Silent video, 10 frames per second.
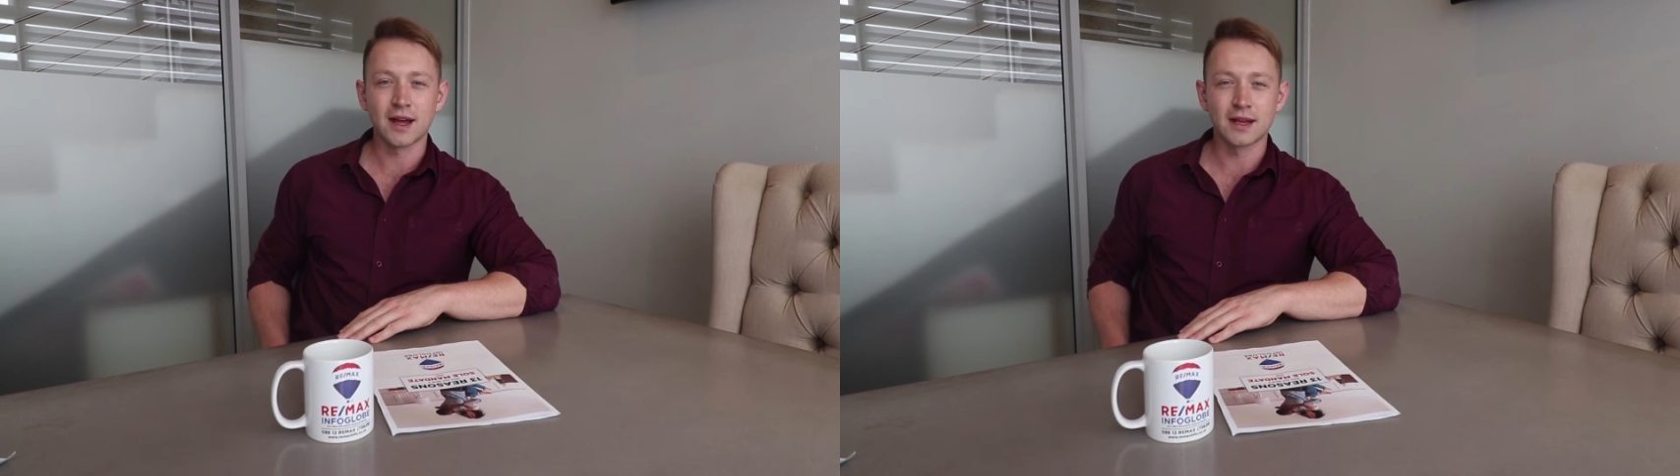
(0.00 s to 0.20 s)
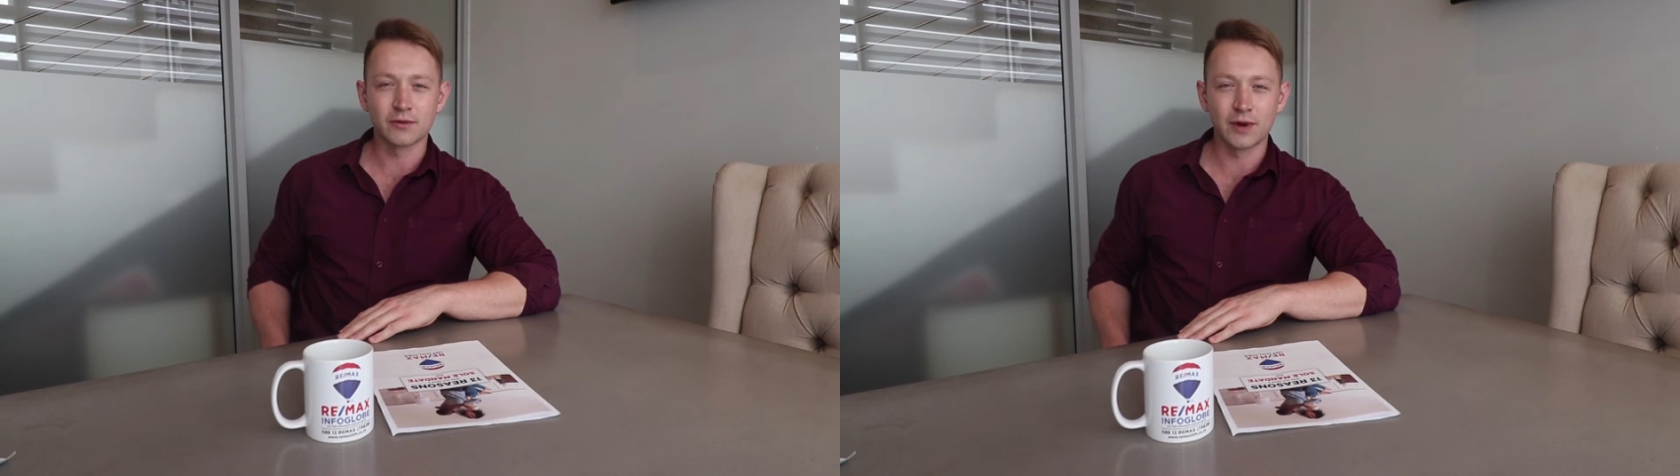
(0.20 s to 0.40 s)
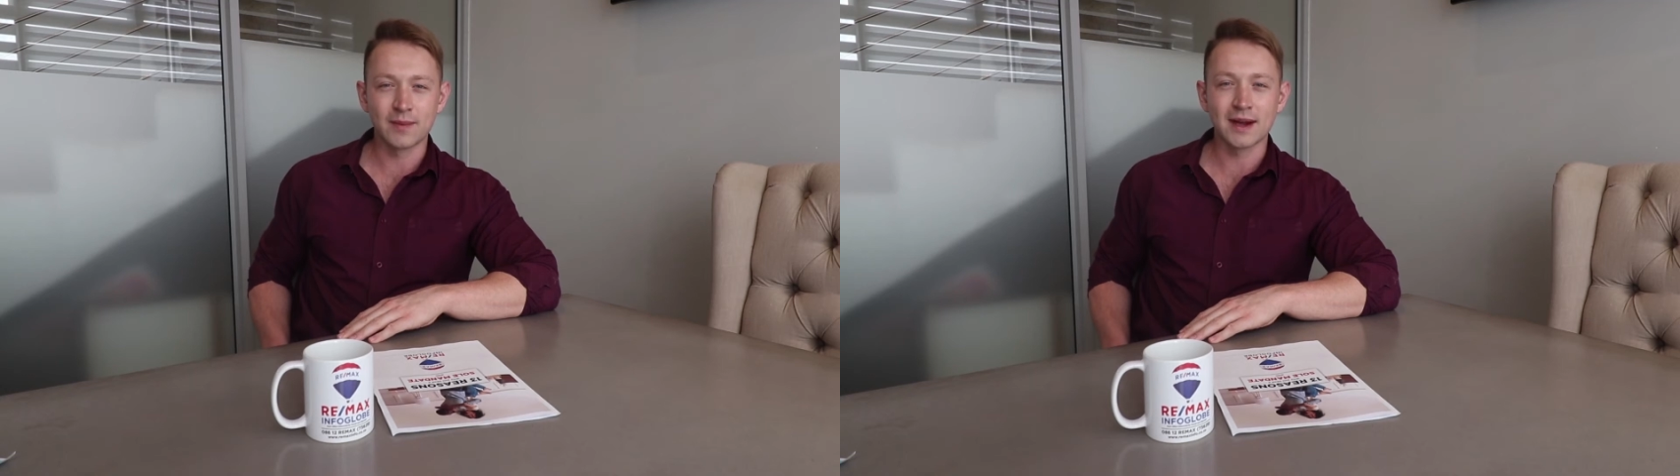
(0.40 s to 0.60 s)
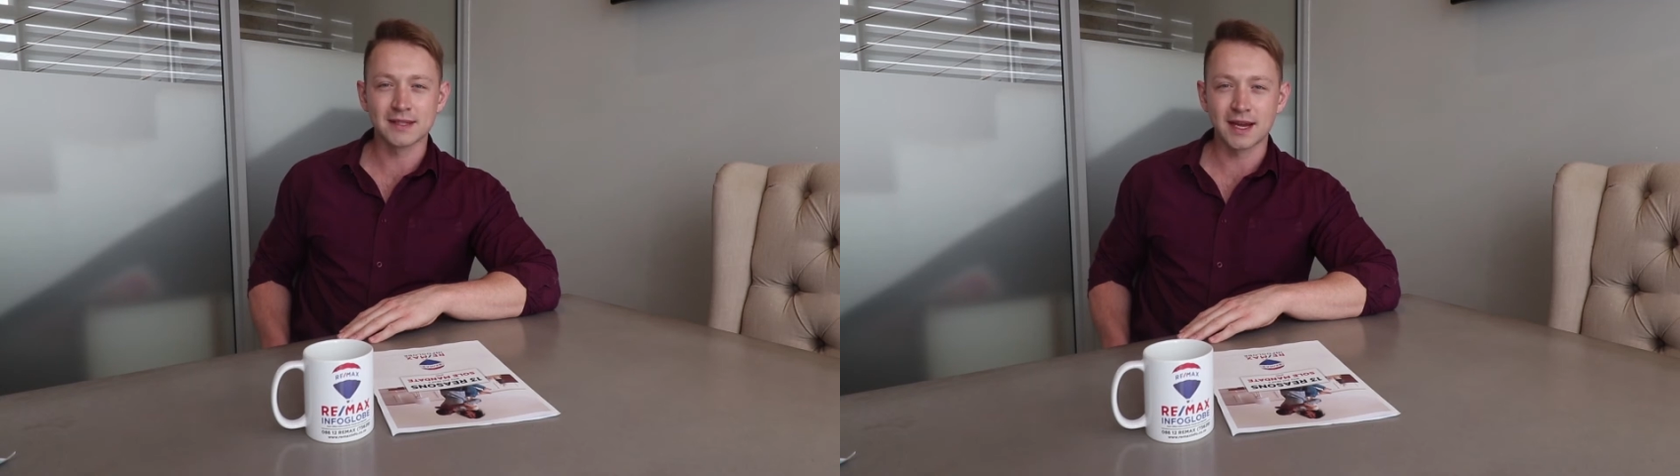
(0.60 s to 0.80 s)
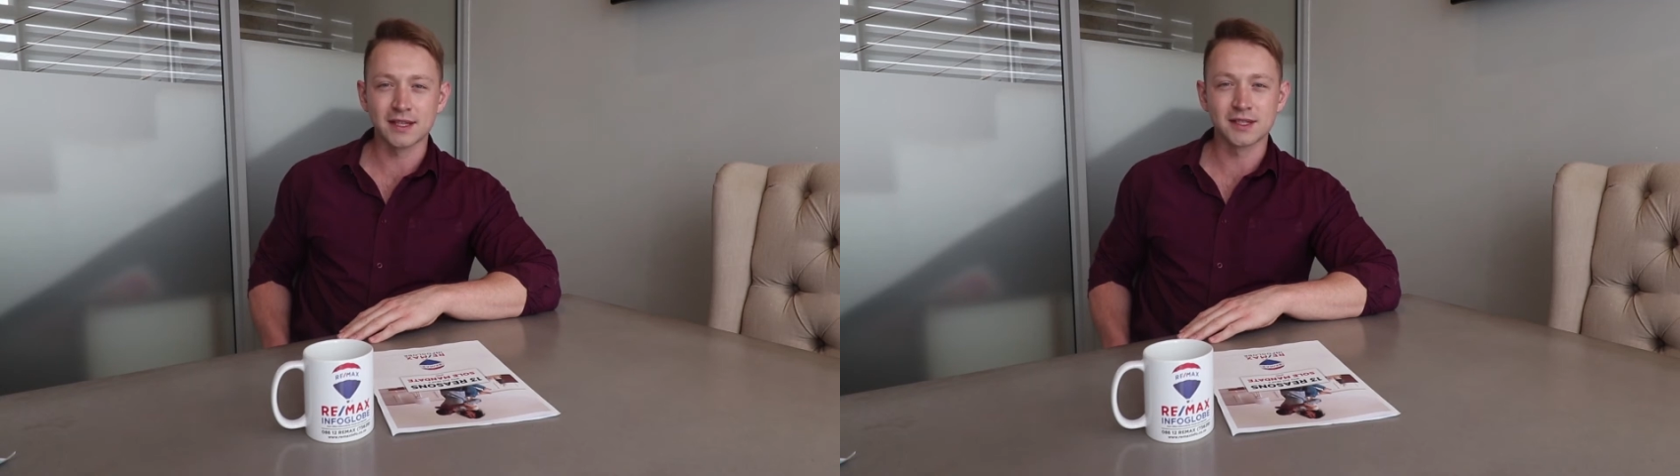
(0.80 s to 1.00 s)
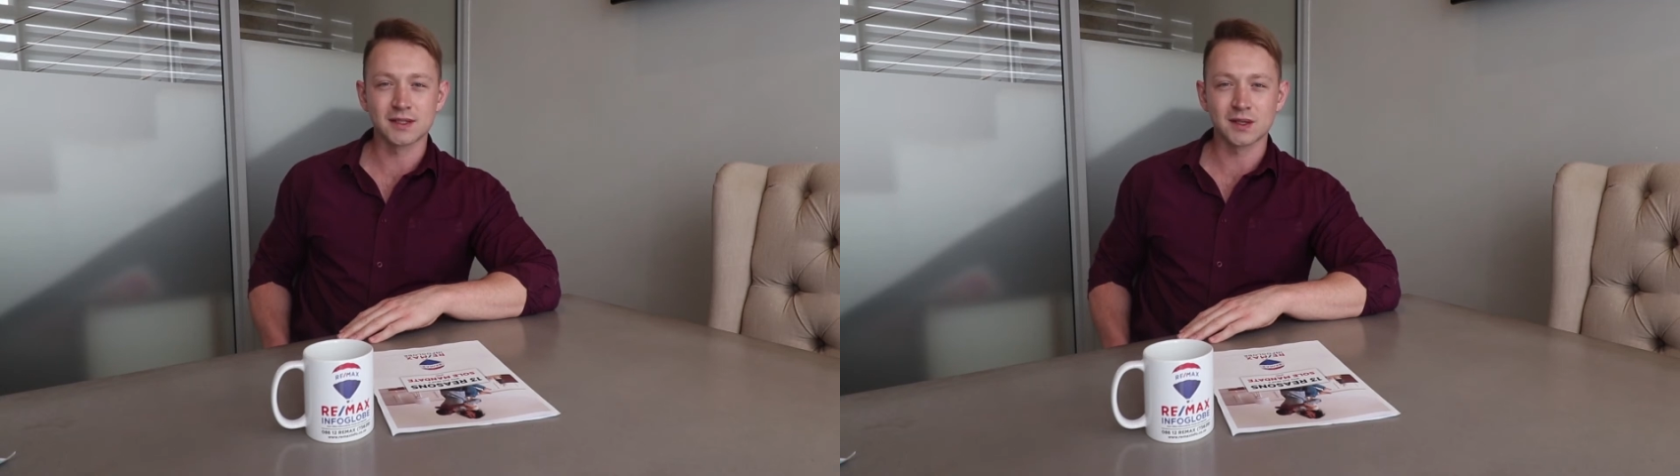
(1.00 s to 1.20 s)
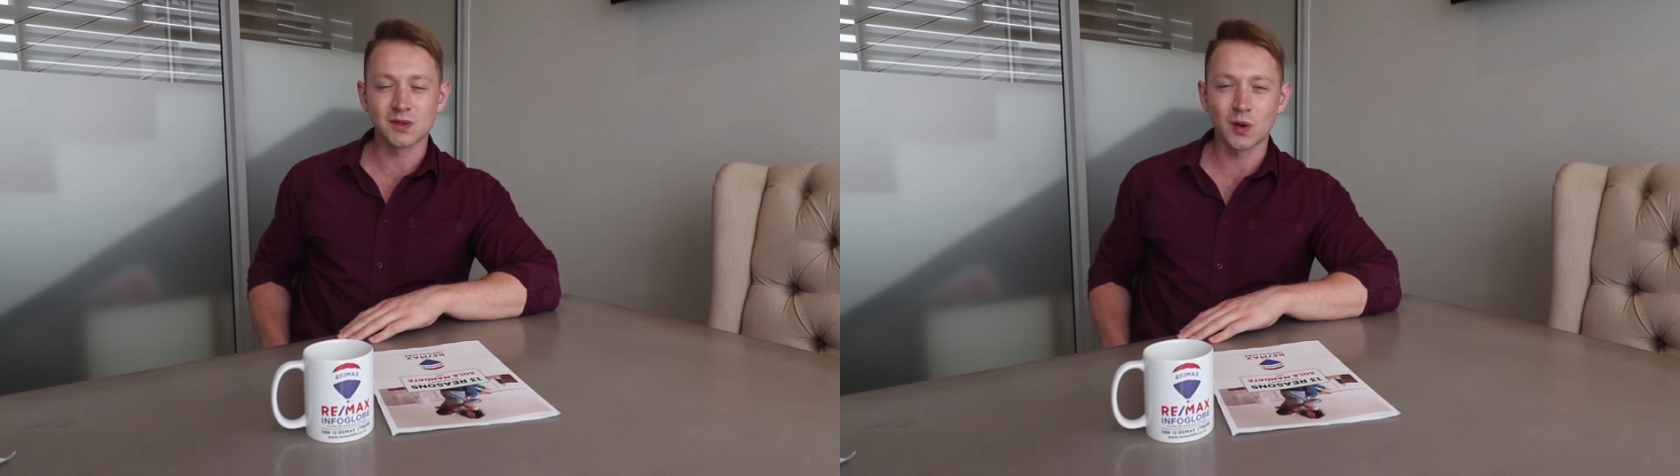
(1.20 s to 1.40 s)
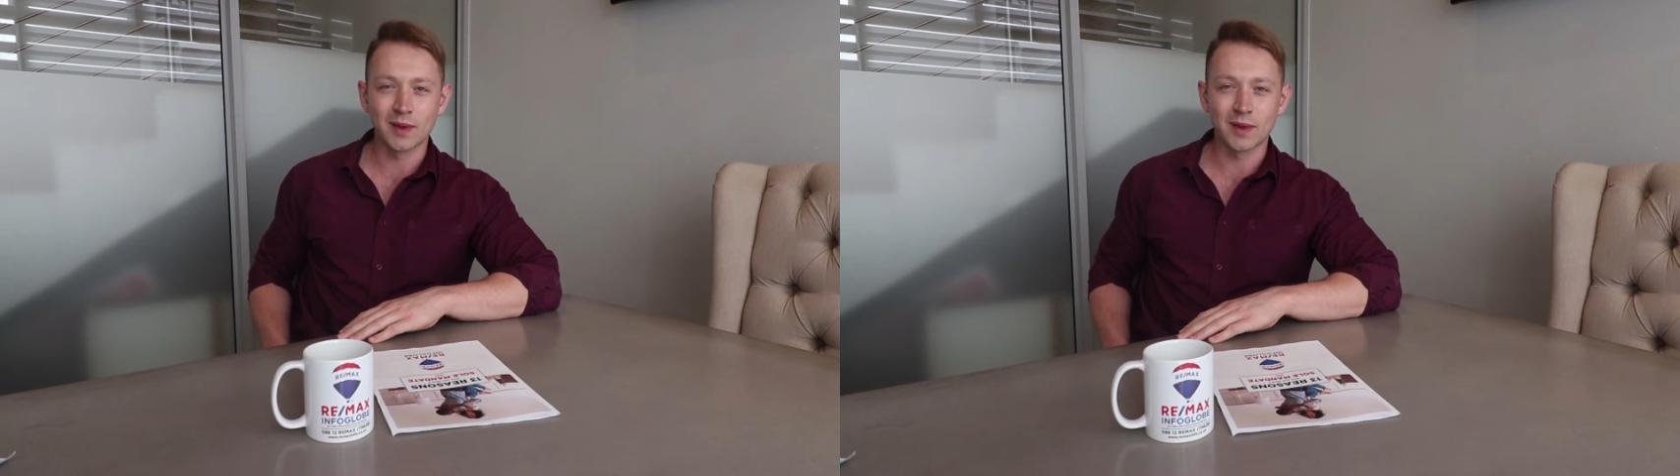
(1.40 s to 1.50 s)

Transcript: a RE/MAX agent a sole